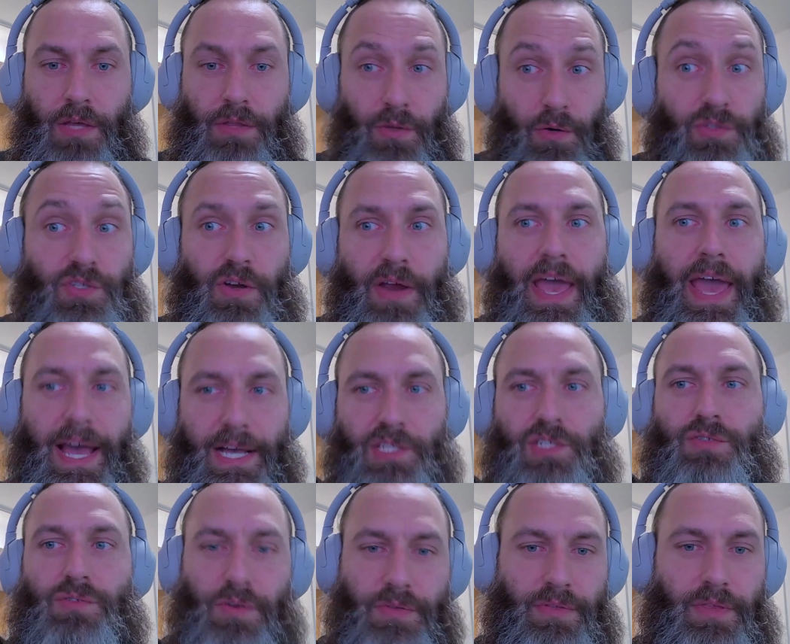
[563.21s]
those are
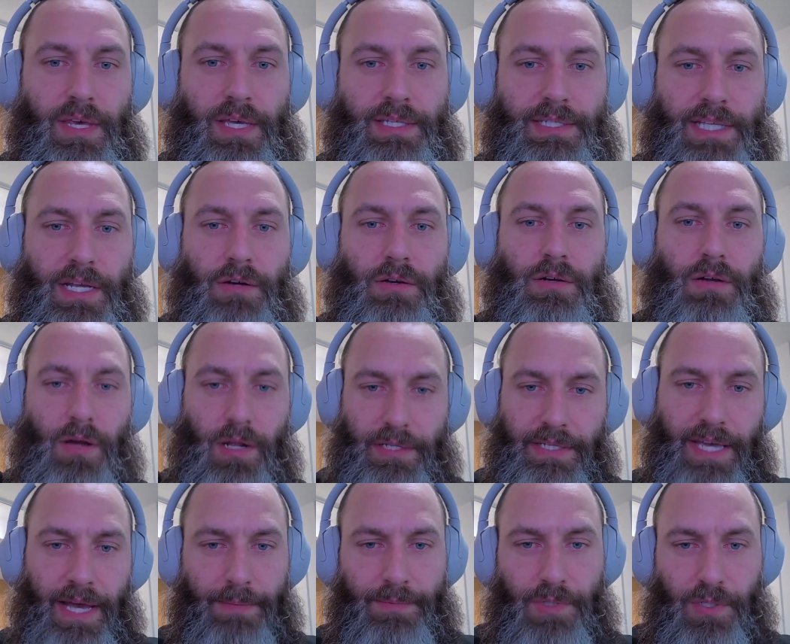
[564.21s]
extra things that are
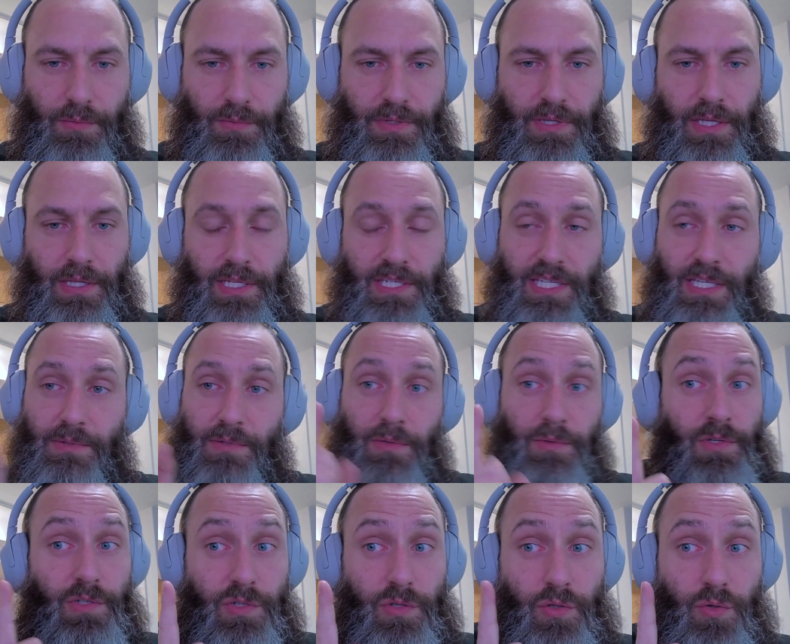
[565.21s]
not captured within the system
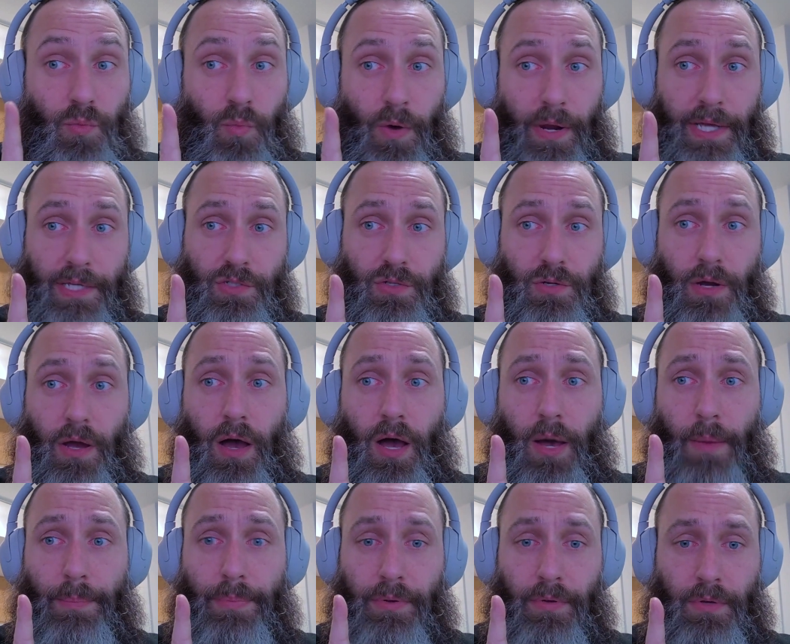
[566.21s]
because you do one extra
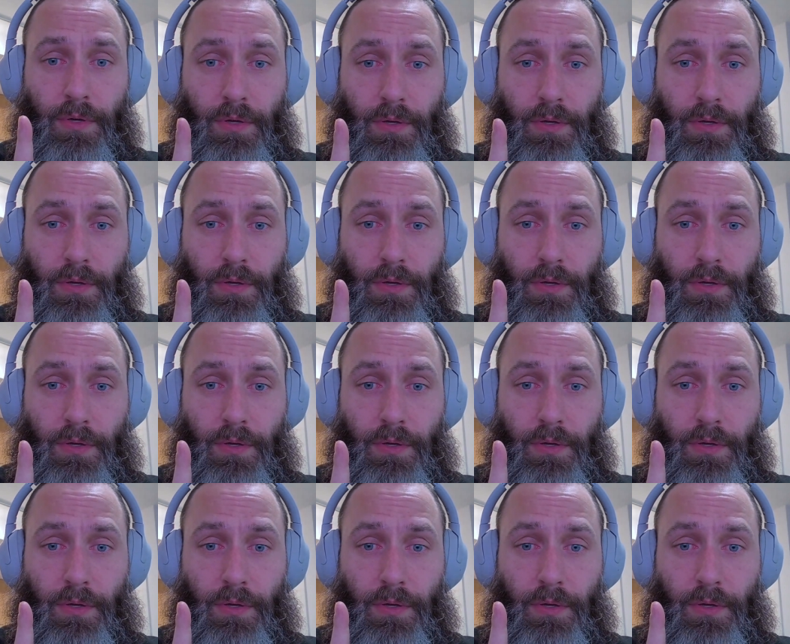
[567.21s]
hop.